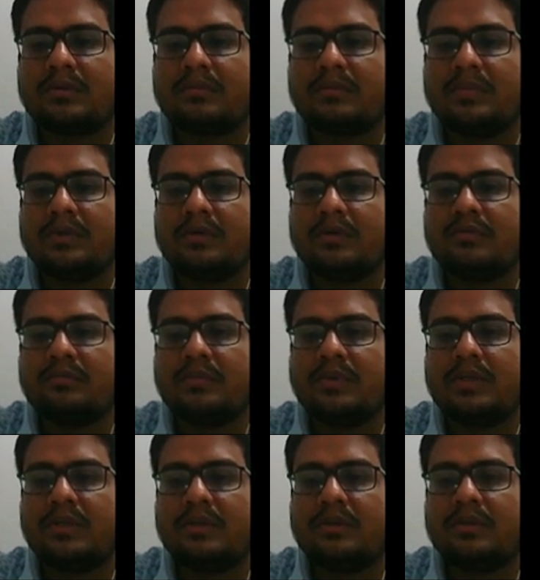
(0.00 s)
P of
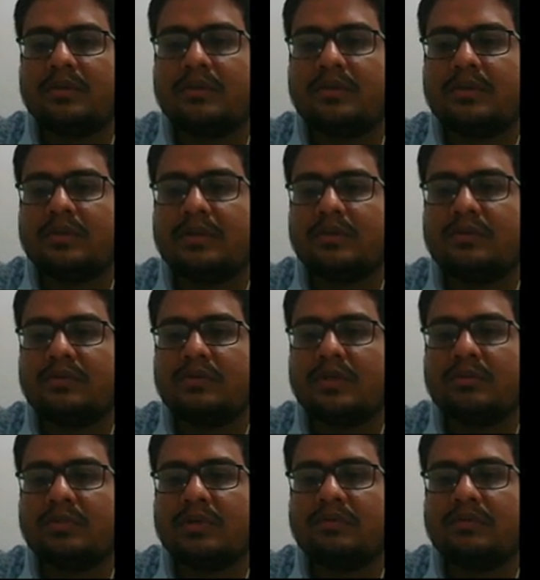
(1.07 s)
B into 1
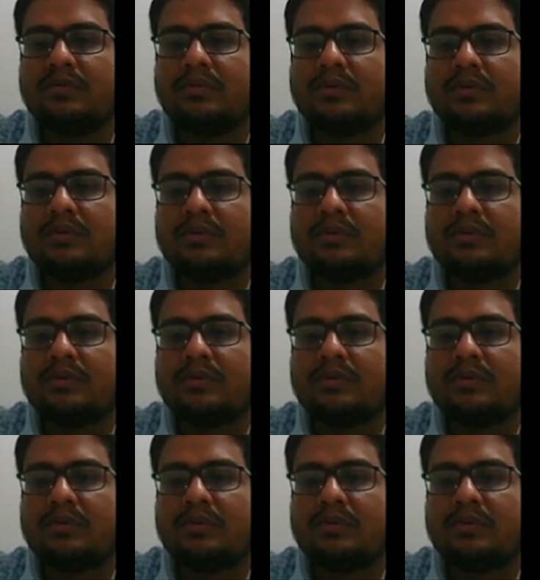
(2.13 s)
by 4,